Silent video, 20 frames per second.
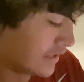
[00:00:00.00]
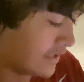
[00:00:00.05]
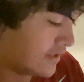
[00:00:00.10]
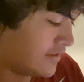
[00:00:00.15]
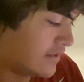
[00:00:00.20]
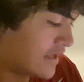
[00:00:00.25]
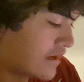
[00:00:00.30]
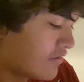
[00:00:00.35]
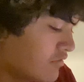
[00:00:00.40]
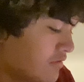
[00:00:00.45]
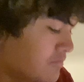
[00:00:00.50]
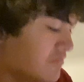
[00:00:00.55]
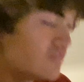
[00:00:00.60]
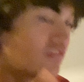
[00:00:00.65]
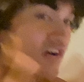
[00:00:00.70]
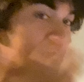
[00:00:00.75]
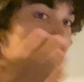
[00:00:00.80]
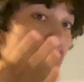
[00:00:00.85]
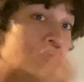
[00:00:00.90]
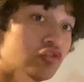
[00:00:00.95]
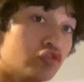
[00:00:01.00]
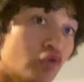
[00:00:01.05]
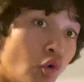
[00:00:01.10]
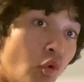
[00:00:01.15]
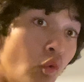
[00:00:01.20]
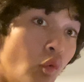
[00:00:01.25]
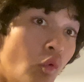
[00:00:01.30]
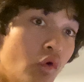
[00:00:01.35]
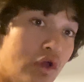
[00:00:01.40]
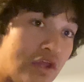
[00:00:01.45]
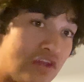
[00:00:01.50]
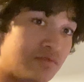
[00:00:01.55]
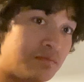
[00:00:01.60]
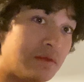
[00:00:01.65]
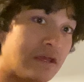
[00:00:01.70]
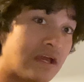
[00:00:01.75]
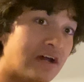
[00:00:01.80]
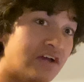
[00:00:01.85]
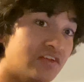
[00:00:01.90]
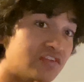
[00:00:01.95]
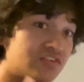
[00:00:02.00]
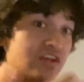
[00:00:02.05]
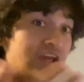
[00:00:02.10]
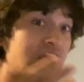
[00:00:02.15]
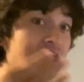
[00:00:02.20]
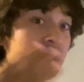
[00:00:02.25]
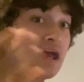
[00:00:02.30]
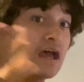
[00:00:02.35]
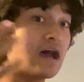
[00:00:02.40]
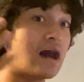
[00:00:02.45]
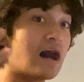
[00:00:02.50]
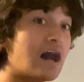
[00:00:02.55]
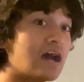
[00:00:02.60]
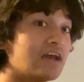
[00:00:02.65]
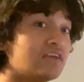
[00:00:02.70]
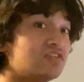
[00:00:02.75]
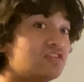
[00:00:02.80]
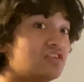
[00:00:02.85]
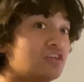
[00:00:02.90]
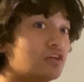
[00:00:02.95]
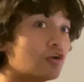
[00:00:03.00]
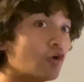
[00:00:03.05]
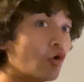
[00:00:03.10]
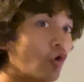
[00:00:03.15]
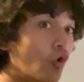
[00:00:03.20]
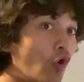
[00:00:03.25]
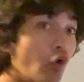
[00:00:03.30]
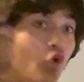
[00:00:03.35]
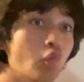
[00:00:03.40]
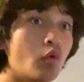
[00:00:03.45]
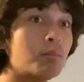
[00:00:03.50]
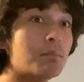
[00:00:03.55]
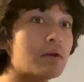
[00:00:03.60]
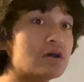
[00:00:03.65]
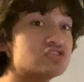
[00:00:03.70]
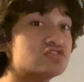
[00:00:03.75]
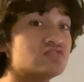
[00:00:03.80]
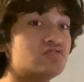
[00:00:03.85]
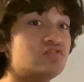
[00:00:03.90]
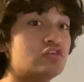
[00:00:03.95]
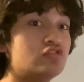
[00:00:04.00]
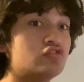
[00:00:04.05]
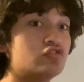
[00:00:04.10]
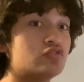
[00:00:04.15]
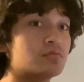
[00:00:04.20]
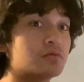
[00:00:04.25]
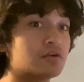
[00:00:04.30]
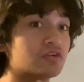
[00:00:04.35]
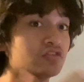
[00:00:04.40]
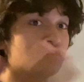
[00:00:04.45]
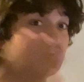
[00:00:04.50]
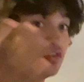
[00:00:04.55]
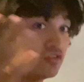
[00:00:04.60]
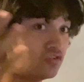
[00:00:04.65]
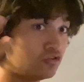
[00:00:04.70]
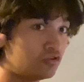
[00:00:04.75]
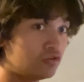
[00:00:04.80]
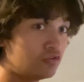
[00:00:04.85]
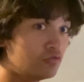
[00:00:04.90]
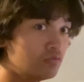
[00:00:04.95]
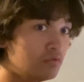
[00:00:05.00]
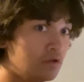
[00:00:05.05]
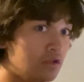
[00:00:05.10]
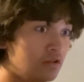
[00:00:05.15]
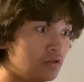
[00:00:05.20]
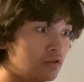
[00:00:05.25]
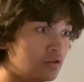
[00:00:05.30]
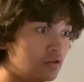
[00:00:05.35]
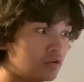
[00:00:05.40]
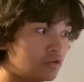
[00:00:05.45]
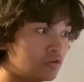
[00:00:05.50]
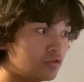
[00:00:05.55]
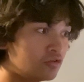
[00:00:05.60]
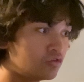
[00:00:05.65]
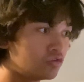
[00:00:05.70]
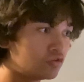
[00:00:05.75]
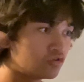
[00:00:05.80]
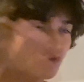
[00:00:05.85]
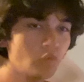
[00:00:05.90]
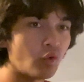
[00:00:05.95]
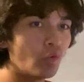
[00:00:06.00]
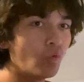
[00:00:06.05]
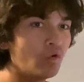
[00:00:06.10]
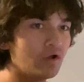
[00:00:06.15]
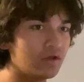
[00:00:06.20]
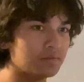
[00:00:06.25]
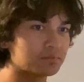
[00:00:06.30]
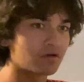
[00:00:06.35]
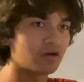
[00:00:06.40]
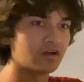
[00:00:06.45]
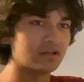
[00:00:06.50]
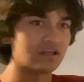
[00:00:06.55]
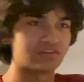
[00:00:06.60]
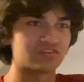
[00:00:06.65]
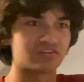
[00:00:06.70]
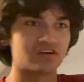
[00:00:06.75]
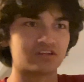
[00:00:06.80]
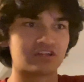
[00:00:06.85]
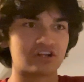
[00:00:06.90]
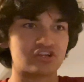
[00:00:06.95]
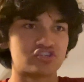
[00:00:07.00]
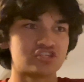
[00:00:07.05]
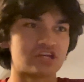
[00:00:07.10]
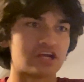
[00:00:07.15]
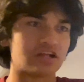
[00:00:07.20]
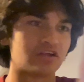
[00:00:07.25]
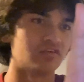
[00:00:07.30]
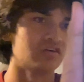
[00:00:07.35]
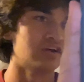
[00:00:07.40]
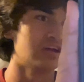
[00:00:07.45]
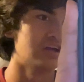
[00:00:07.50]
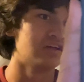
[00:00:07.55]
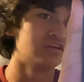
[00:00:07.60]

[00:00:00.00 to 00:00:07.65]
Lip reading: And now we move on to toys, because I see a whole bunch of YouTubers just doing toy products on their channel.